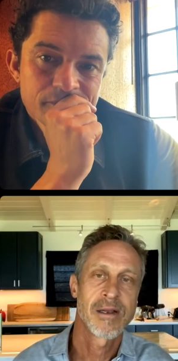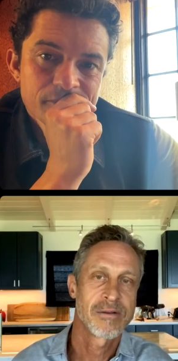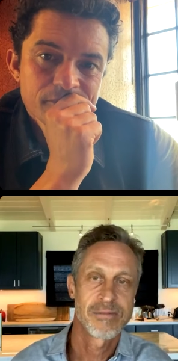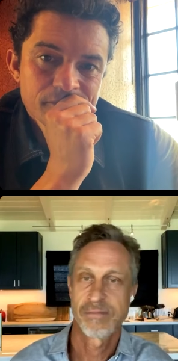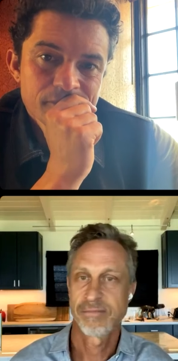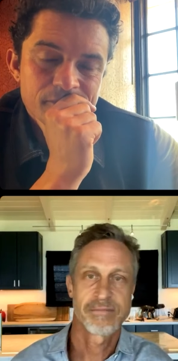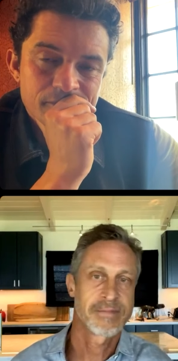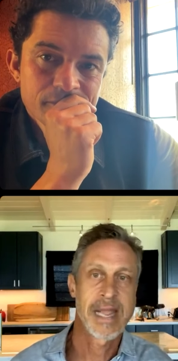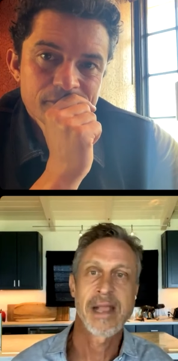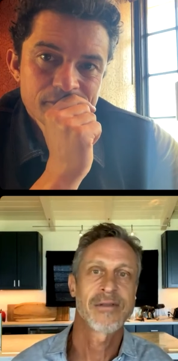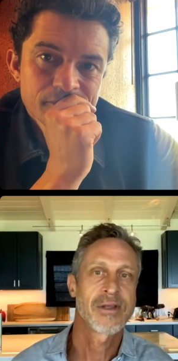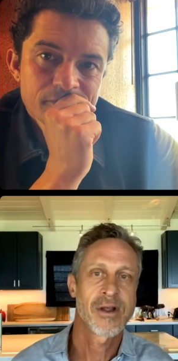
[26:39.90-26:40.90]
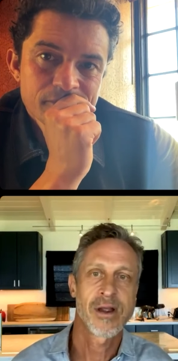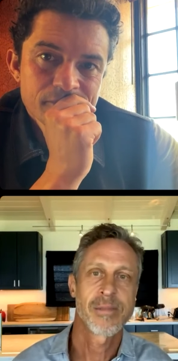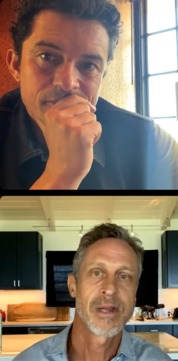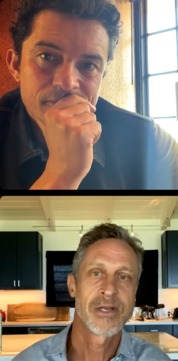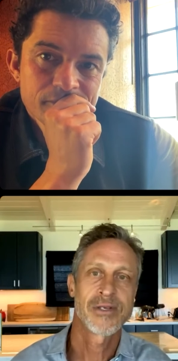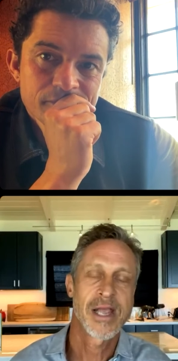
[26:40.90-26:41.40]
Speaker 1: you know, take out the
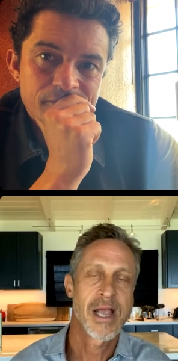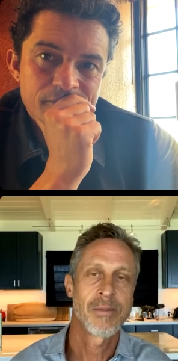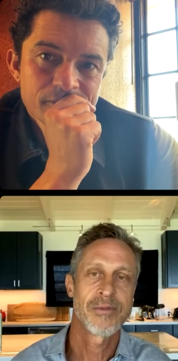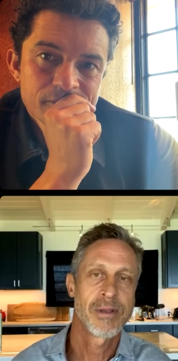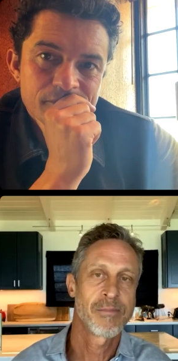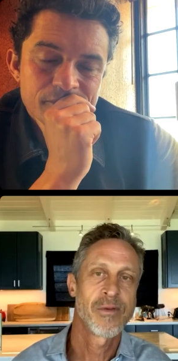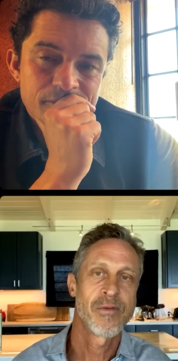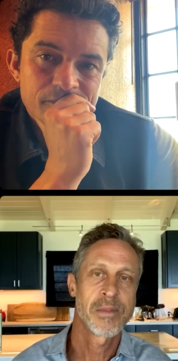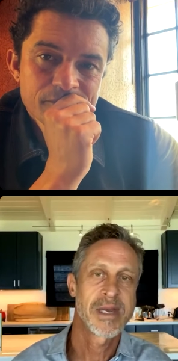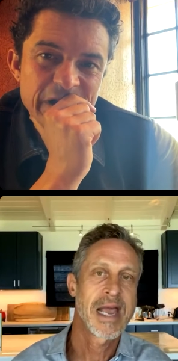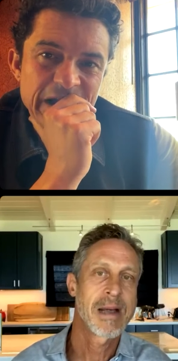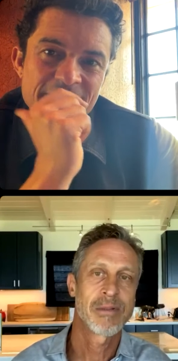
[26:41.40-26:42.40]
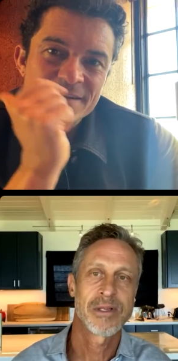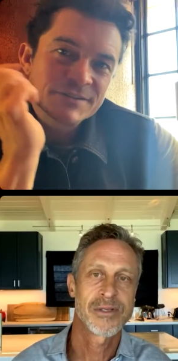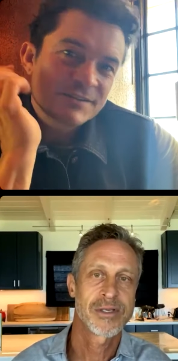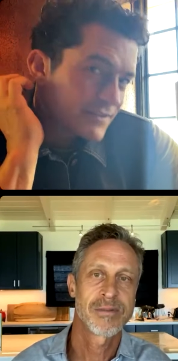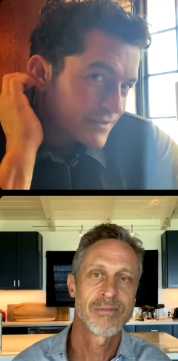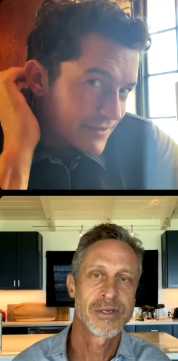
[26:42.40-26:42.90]
garbage. They help to improve your
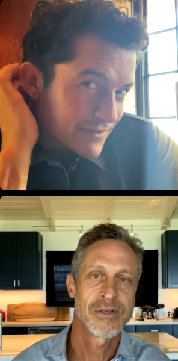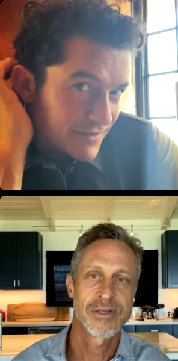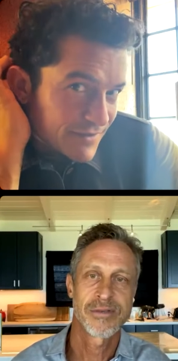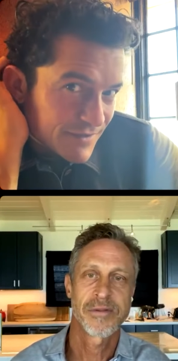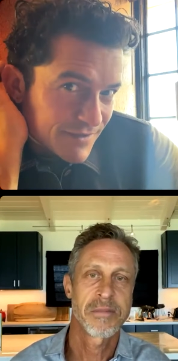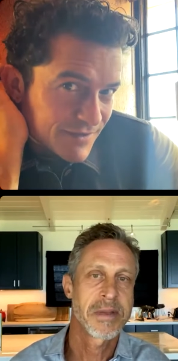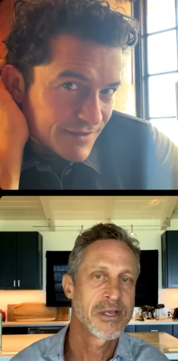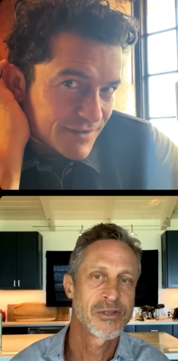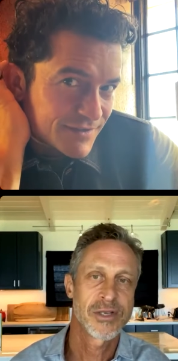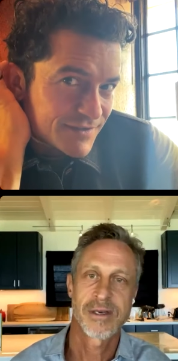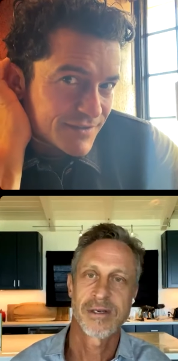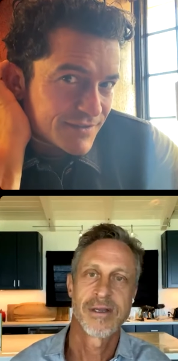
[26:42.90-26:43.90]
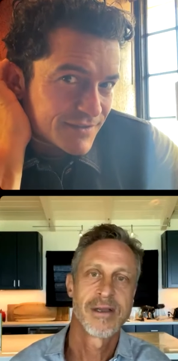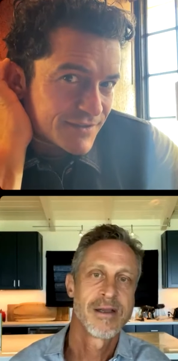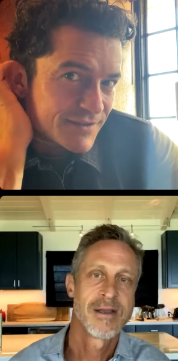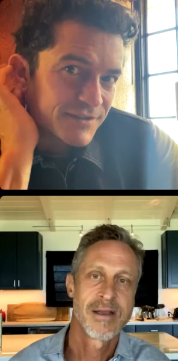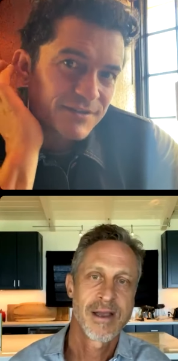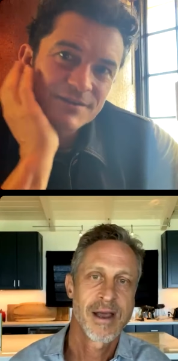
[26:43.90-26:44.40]
metabolism, reduce inflammation.
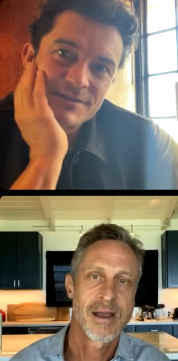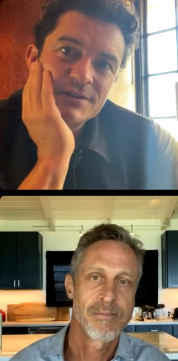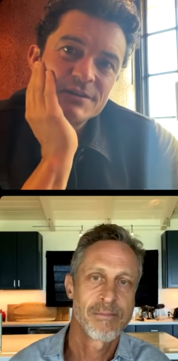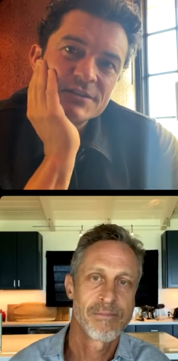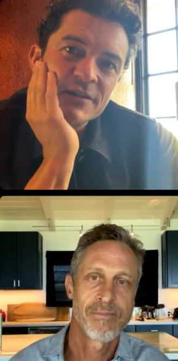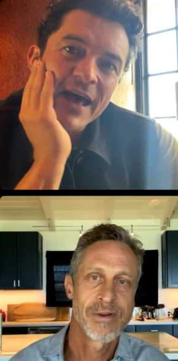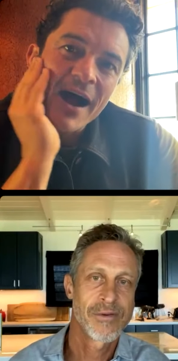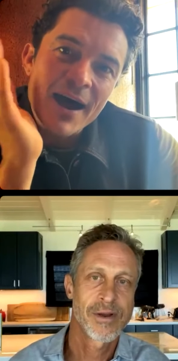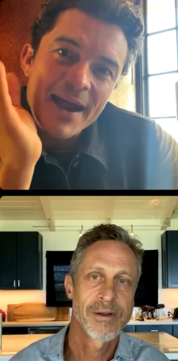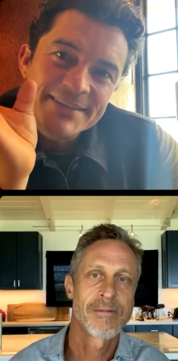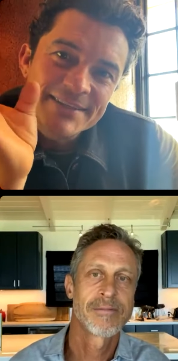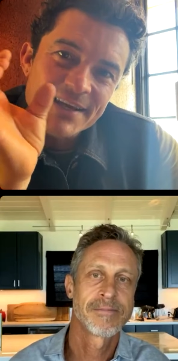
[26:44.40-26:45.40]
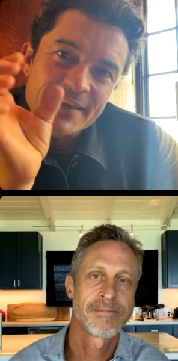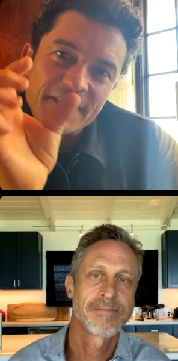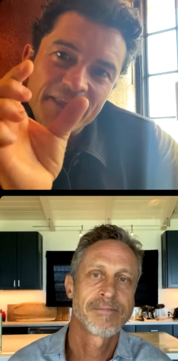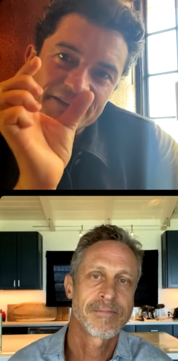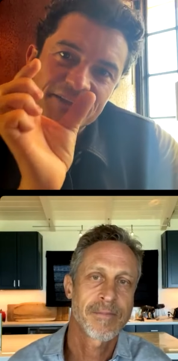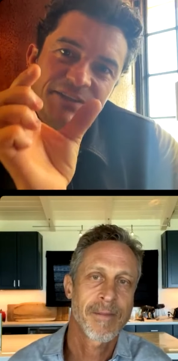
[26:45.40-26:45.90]
Um, so that idea
Speaker 2: that
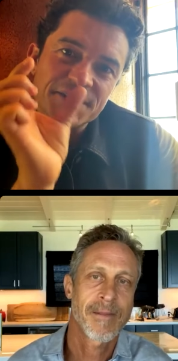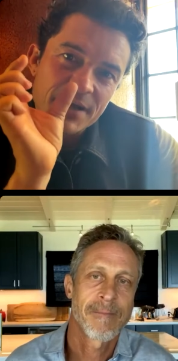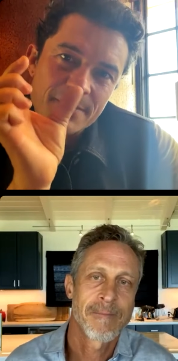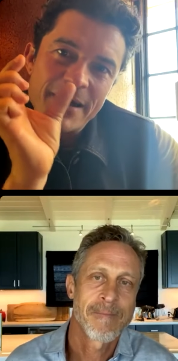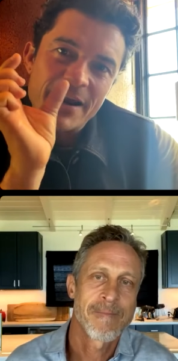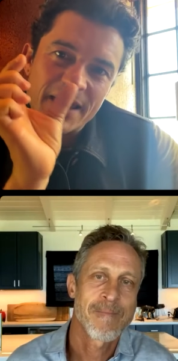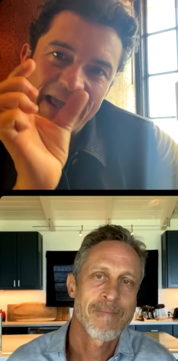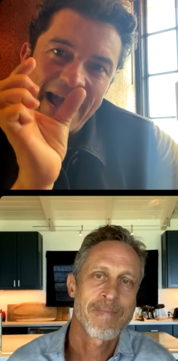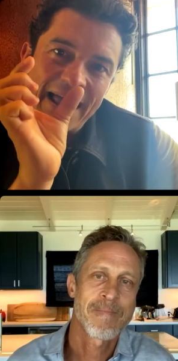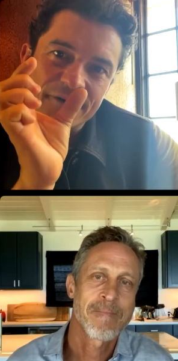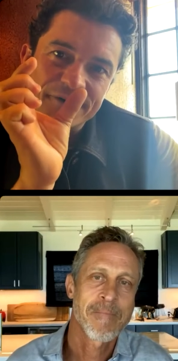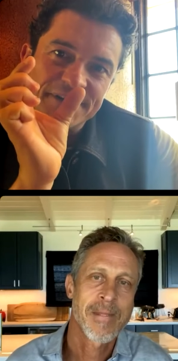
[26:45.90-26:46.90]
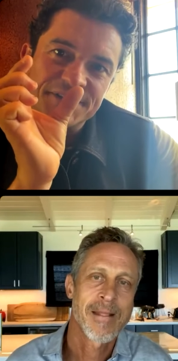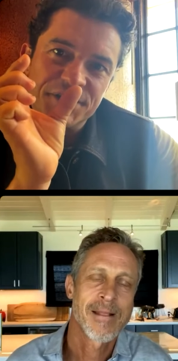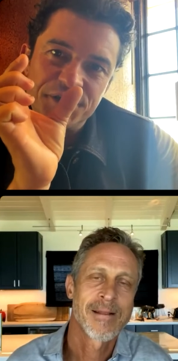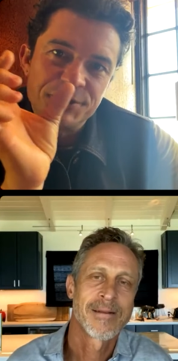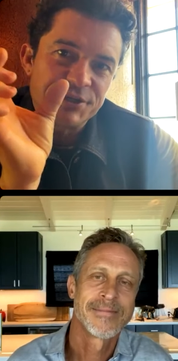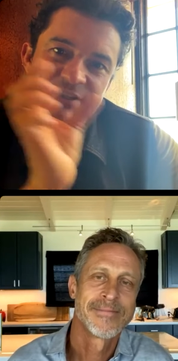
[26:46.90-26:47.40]
there's a certain amount of calories that
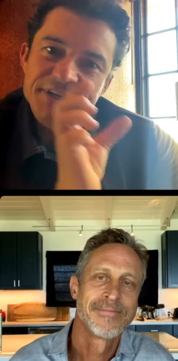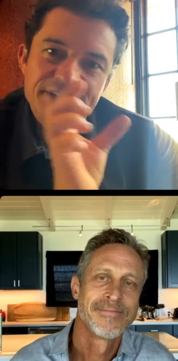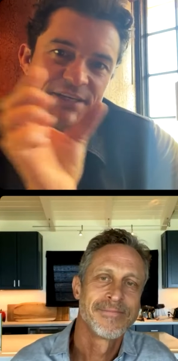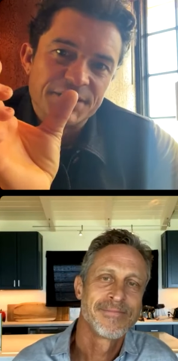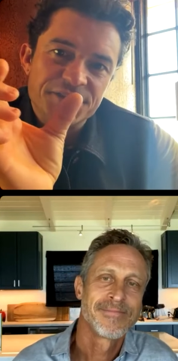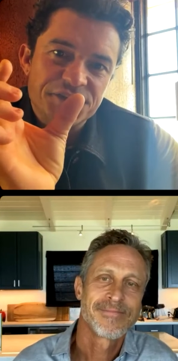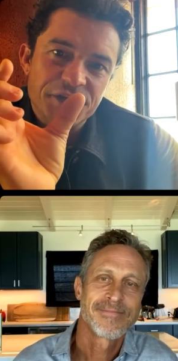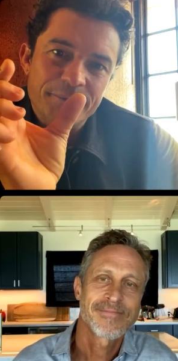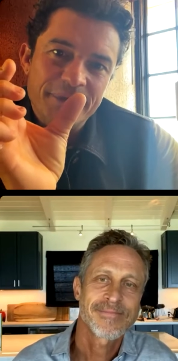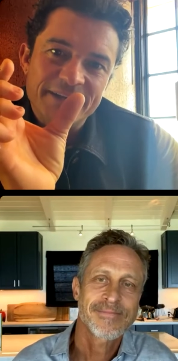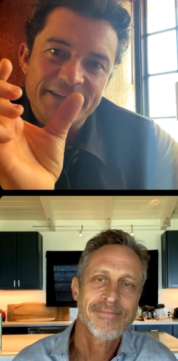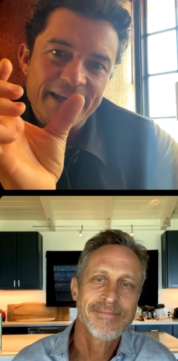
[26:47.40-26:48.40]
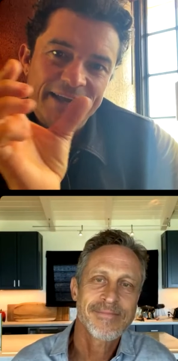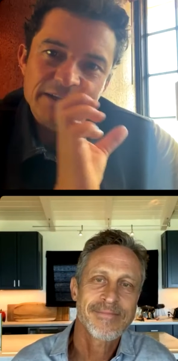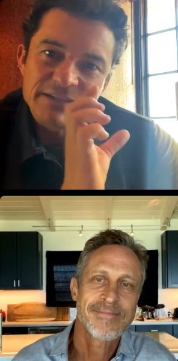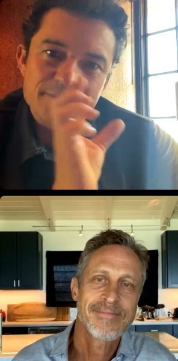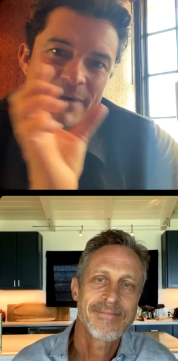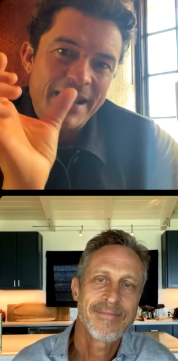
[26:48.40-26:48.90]
you just need to consume in a day, it
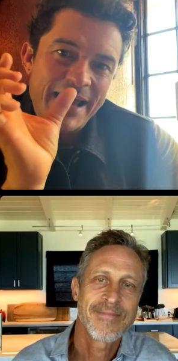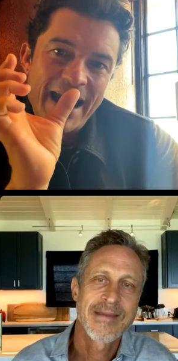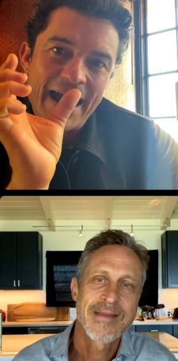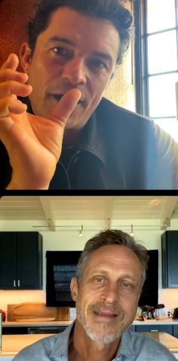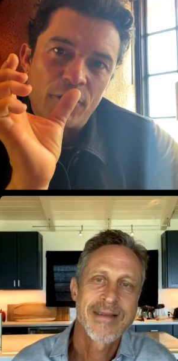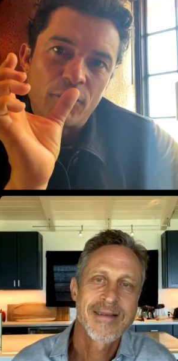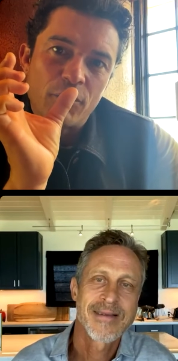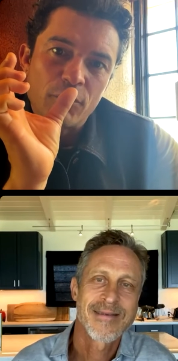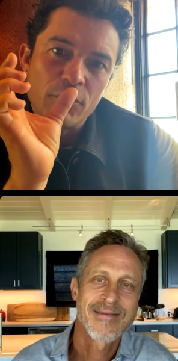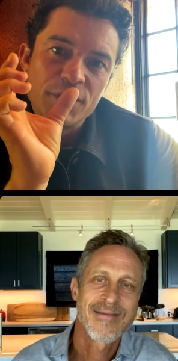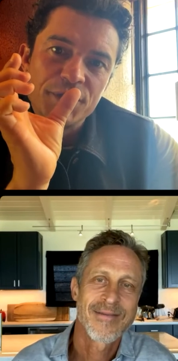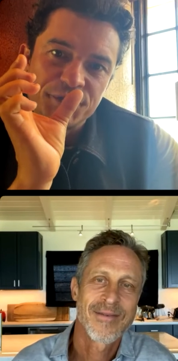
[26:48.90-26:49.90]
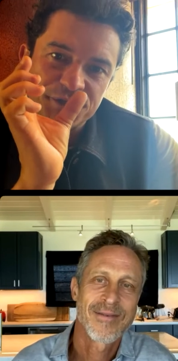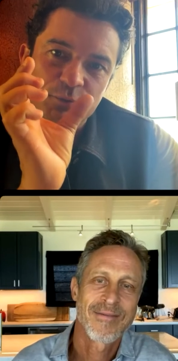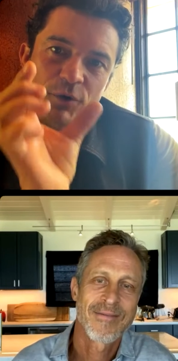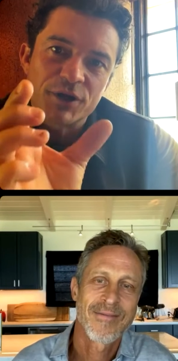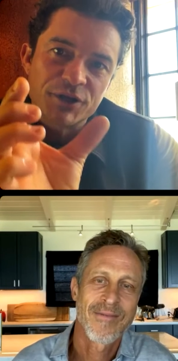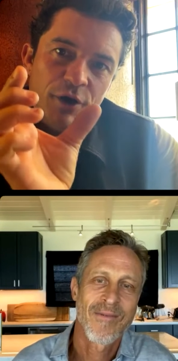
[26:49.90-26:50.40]
doesn't matter how you just
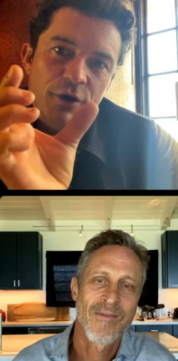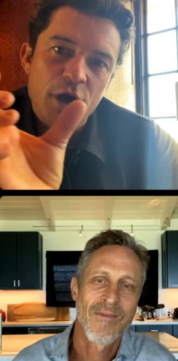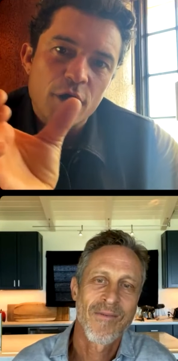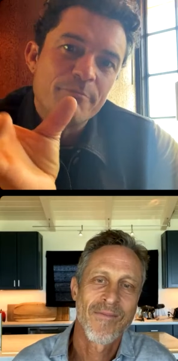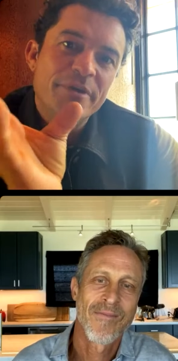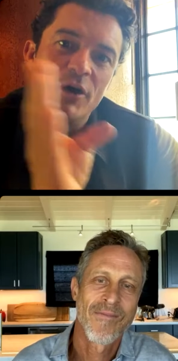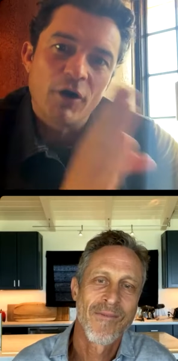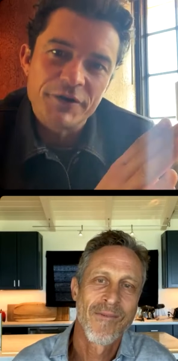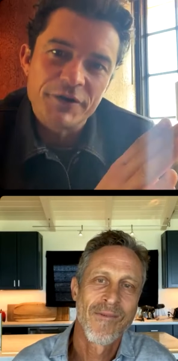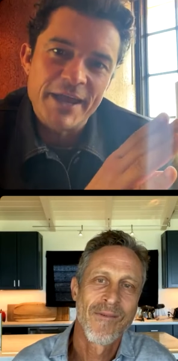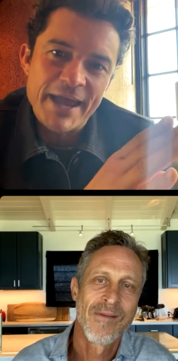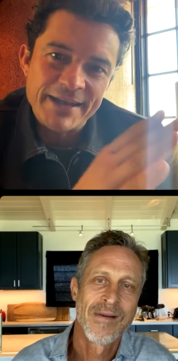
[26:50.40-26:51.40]
want to don't go beyond it